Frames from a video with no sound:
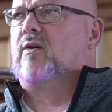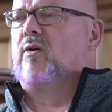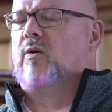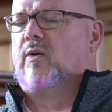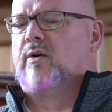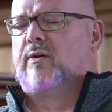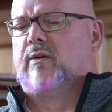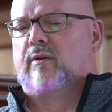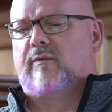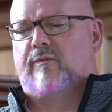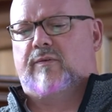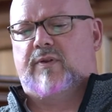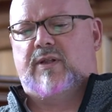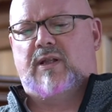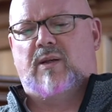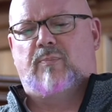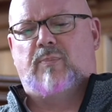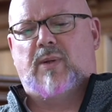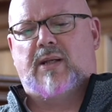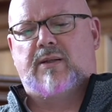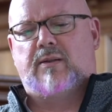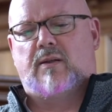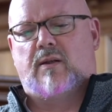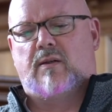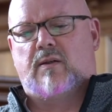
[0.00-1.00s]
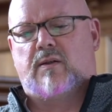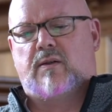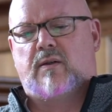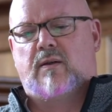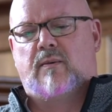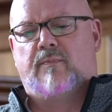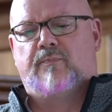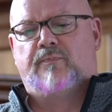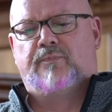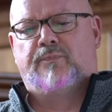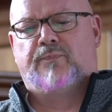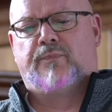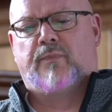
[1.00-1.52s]
God for the abundance,
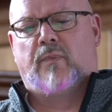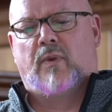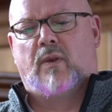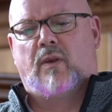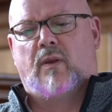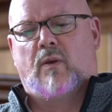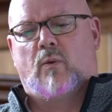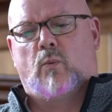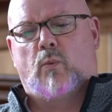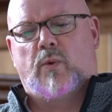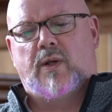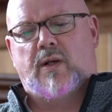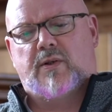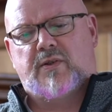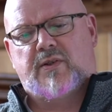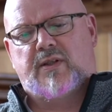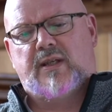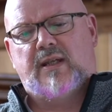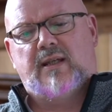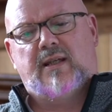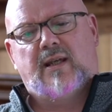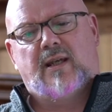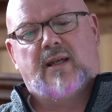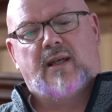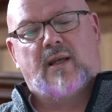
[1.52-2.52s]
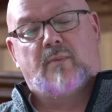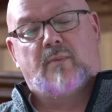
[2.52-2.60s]
we are seeking